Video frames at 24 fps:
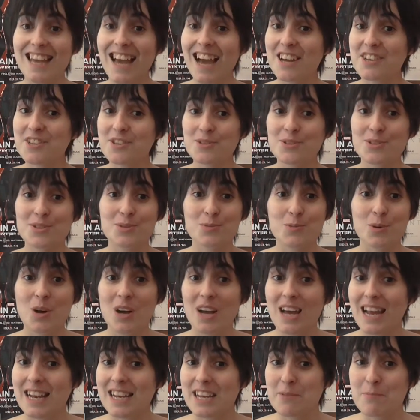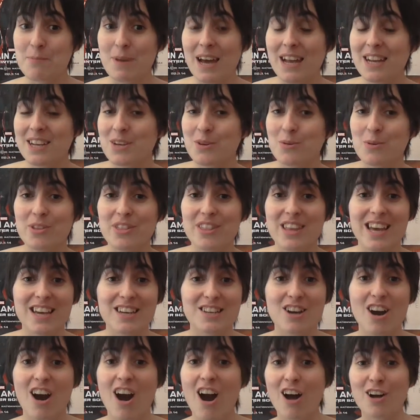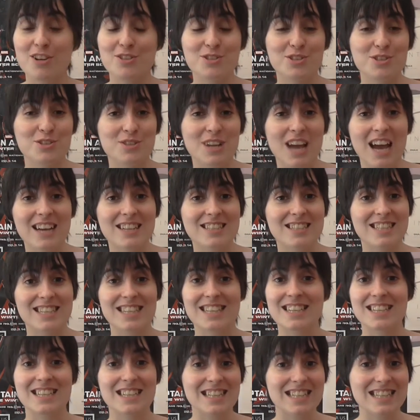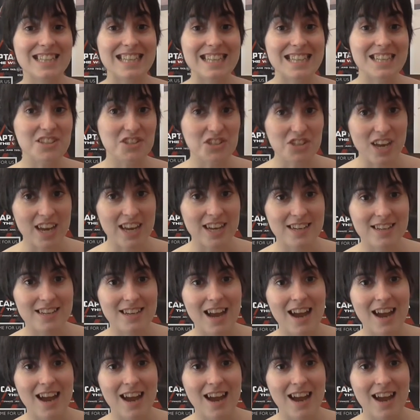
the adults weren't any better with their cartoon acting and cliched